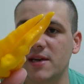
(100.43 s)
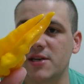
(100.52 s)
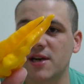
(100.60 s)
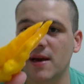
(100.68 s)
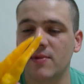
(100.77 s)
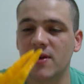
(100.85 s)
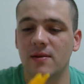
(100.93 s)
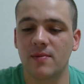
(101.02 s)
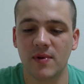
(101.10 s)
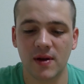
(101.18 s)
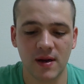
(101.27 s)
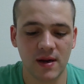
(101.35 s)
shape to
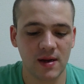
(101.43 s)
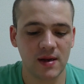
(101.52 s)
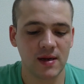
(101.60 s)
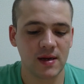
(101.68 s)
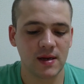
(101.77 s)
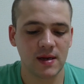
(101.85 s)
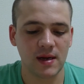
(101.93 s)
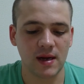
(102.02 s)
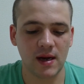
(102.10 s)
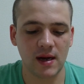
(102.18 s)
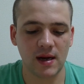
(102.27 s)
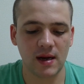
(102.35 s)
them.
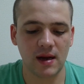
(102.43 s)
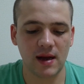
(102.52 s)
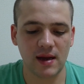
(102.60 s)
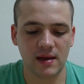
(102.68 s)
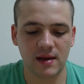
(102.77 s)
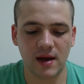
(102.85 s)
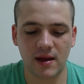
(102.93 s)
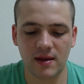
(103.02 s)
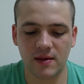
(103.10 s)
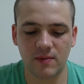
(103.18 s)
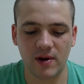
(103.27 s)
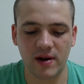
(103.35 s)
I cut
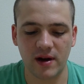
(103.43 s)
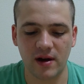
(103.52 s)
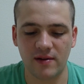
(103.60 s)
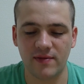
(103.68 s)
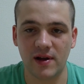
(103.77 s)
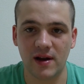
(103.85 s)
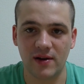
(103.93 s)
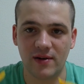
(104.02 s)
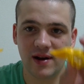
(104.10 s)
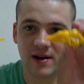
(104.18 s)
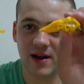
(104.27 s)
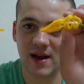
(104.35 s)
this one in half earlier
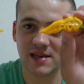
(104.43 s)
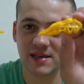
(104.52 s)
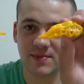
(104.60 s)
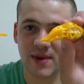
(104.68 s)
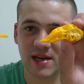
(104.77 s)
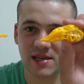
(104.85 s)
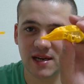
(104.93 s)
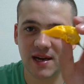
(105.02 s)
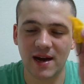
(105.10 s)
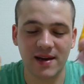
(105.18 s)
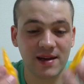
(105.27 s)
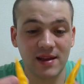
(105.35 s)
and I actually managed to
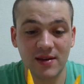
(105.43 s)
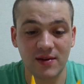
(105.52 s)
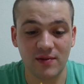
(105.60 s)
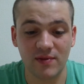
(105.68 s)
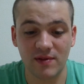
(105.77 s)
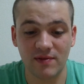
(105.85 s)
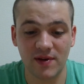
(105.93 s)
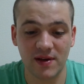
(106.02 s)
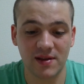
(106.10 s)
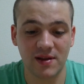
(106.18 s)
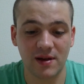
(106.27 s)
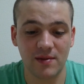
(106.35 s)
cut it in two for the
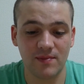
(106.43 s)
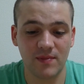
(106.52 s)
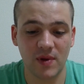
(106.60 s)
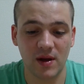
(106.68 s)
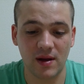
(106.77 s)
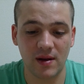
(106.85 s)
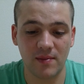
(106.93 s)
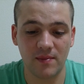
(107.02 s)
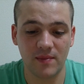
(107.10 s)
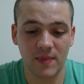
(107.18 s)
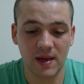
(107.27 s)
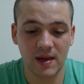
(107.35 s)
first time.
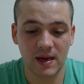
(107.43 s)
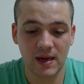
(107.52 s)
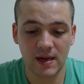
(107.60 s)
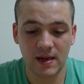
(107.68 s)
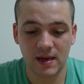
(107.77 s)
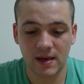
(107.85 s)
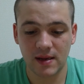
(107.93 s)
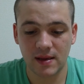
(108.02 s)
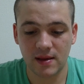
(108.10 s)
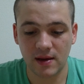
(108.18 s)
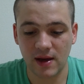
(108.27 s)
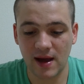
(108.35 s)

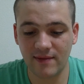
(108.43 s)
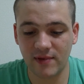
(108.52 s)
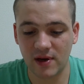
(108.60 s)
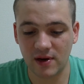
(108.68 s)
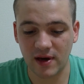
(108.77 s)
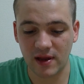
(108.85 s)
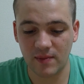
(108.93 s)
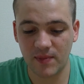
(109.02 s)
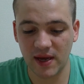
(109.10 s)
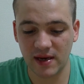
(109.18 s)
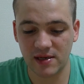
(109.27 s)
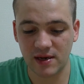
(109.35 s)
So you have to look at the
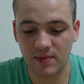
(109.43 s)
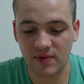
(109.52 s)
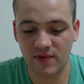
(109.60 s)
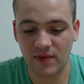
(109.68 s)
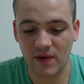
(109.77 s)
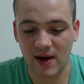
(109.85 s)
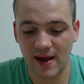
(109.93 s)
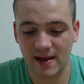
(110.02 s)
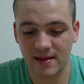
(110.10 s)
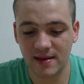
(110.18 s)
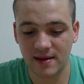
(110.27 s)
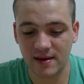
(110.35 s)
picture
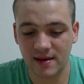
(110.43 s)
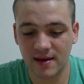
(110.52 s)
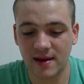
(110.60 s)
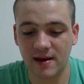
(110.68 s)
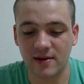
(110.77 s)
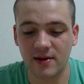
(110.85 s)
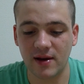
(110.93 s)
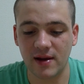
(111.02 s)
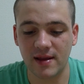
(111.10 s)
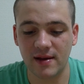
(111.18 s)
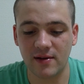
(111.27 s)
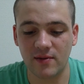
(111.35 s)
beforehand to get a good
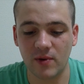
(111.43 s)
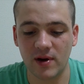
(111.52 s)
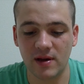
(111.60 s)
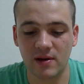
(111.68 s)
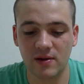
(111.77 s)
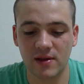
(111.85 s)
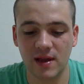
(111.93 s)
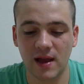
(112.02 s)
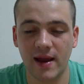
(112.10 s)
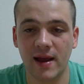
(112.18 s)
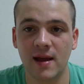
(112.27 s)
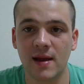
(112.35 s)
idea of what it looks
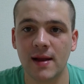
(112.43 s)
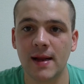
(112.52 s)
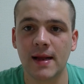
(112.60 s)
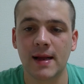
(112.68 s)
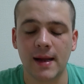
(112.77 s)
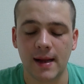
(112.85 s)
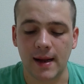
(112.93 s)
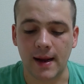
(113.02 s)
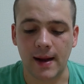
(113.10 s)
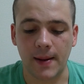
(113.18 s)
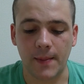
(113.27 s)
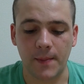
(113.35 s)
like.
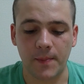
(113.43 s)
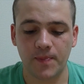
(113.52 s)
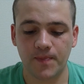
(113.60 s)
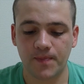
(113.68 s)
The